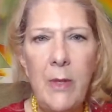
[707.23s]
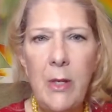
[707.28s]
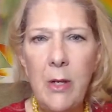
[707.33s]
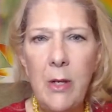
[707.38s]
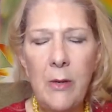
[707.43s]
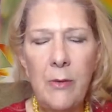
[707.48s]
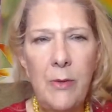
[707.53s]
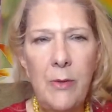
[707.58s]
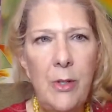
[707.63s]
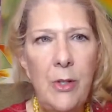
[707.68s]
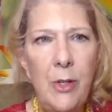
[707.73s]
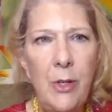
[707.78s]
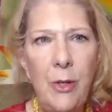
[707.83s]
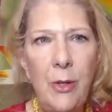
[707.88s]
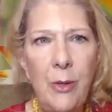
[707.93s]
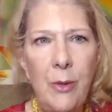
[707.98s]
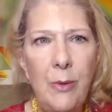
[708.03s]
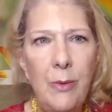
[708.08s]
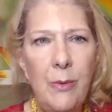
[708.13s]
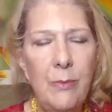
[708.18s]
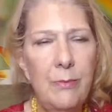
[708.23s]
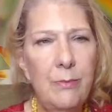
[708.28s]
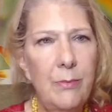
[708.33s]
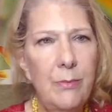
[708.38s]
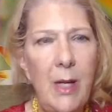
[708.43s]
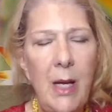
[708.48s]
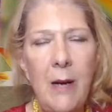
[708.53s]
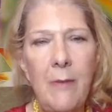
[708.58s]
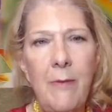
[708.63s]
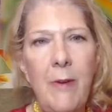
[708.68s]
you know, new
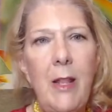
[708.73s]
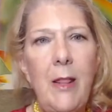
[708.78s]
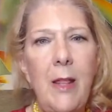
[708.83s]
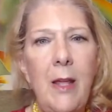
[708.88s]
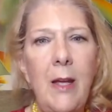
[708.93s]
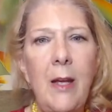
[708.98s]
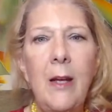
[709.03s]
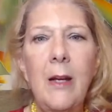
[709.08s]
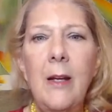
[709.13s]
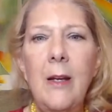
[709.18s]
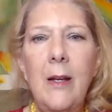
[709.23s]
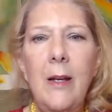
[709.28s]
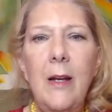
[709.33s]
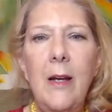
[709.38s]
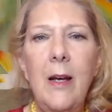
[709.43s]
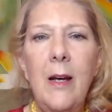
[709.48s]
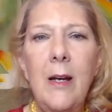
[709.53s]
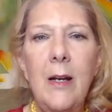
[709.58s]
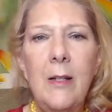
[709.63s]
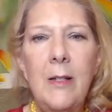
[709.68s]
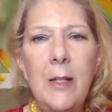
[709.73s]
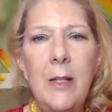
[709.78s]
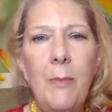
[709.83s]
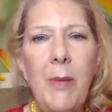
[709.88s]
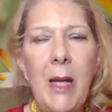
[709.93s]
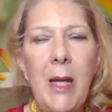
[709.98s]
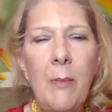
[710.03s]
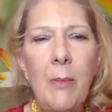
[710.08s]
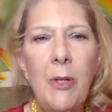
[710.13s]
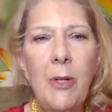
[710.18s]
everything
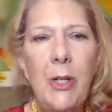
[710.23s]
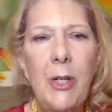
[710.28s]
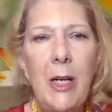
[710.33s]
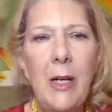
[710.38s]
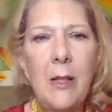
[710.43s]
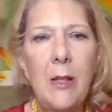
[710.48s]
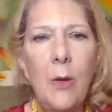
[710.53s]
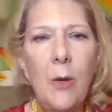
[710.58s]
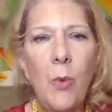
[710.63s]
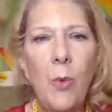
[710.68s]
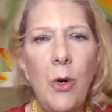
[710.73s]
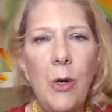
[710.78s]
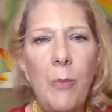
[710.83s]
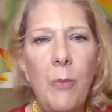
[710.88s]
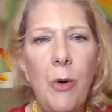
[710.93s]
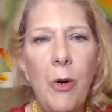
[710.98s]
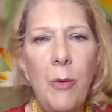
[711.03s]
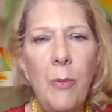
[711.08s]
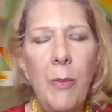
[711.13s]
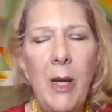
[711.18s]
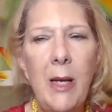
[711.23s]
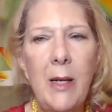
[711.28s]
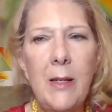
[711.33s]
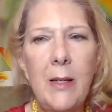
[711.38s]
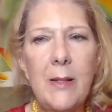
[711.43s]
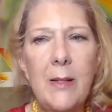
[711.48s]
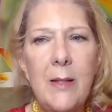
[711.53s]
to be able to get the work permit.